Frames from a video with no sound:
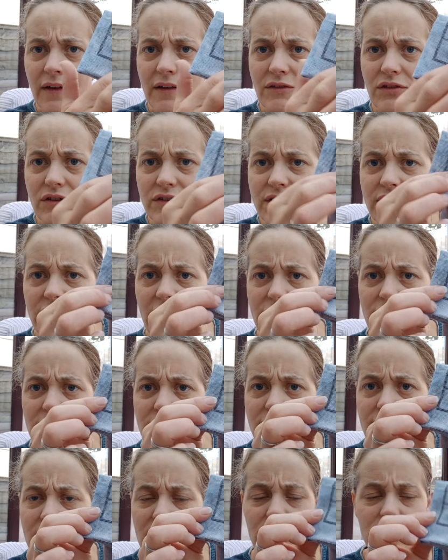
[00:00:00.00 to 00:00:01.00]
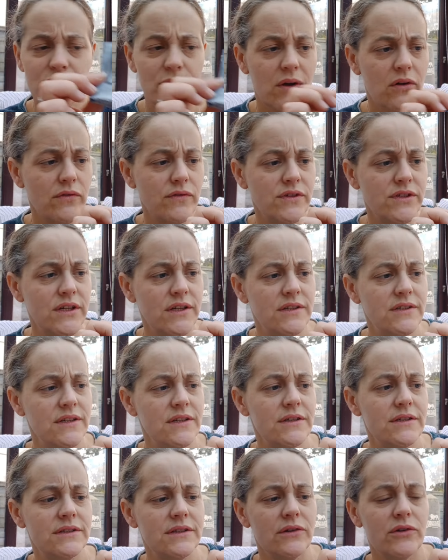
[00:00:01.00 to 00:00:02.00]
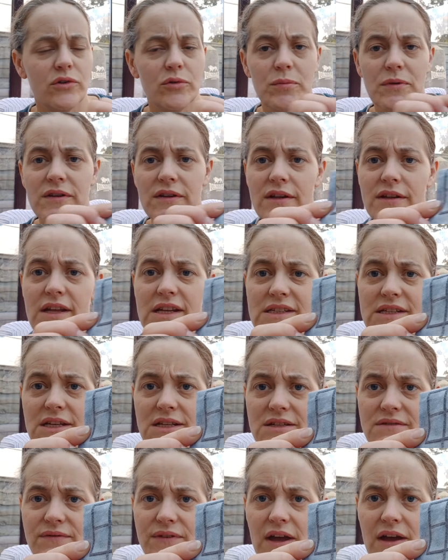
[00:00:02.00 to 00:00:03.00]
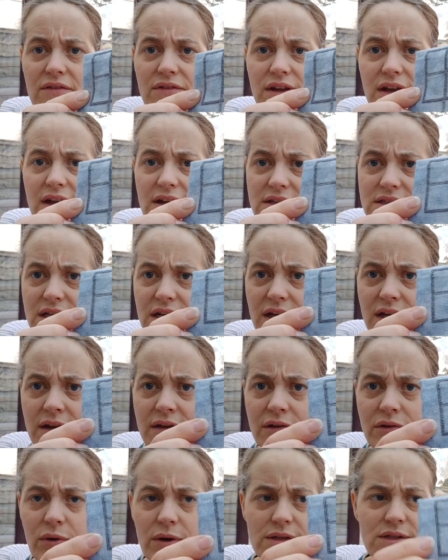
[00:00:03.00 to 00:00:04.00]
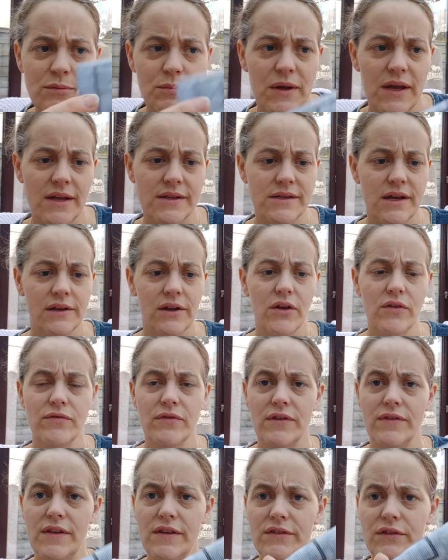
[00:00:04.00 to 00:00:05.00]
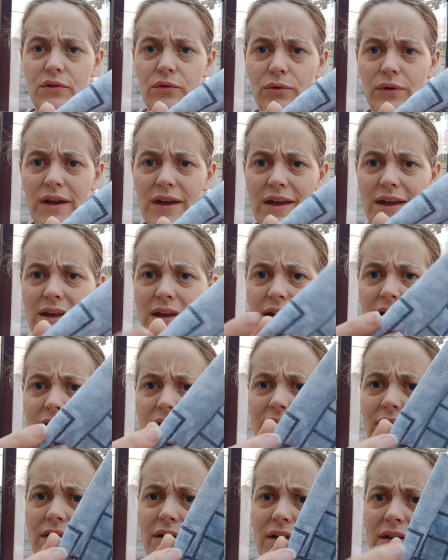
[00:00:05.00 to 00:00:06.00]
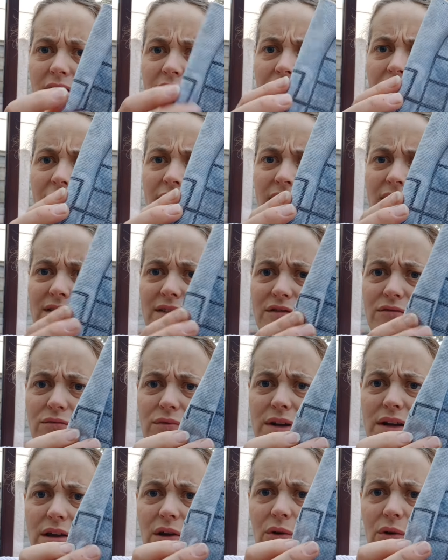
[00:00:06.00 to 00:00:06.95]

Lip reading: got a lovely feel to it, obviously, because it's silk, but it is variegating quite a bit. And over in this corner here, this is really